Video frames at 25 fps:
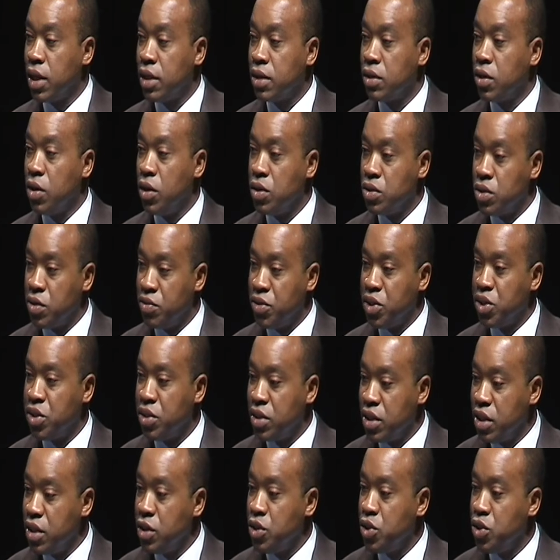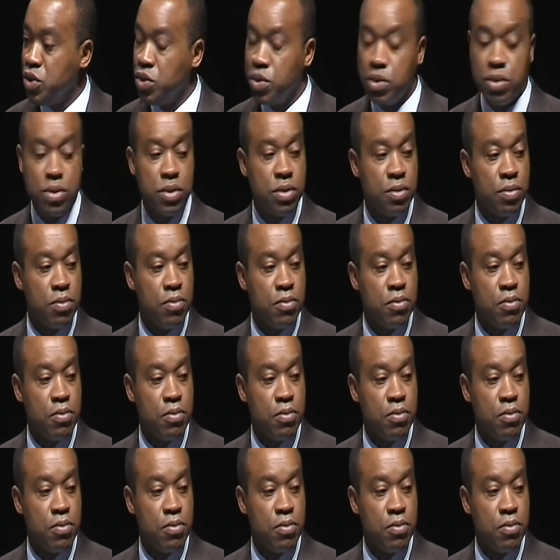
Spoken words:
at conservation issues,